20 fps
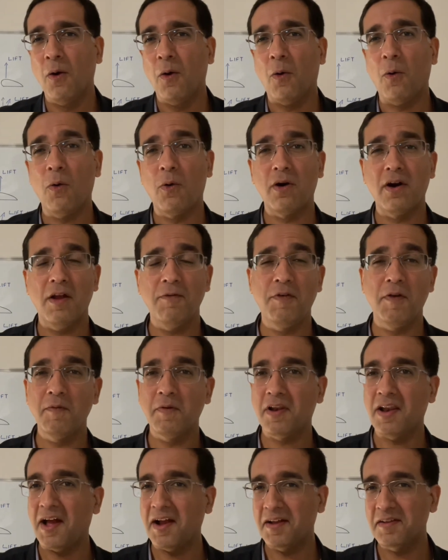or if you
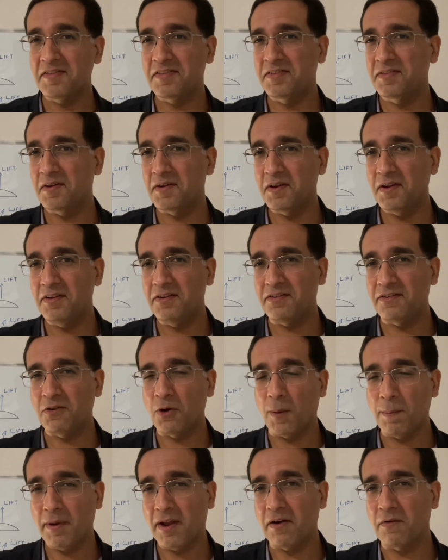would like a certain
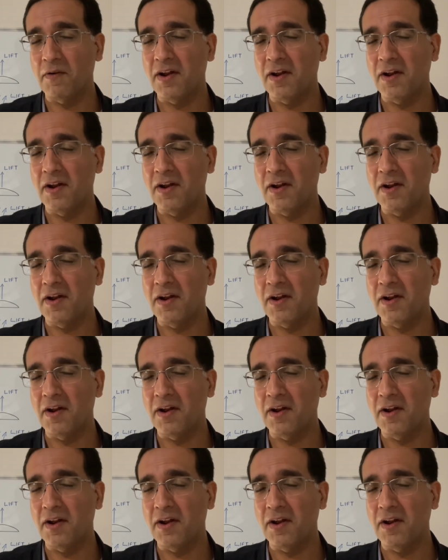topic